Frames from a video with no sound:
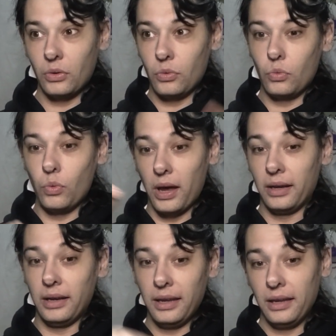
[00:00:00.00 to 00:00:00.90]
when
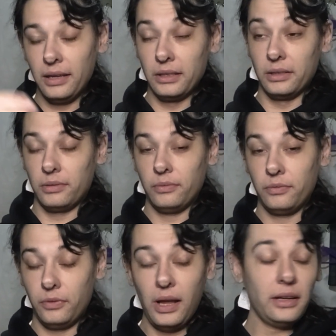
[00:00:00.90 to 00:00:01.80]
it is,
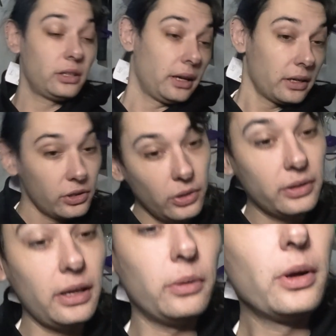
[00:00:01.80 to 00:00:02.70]
actually I can show this up.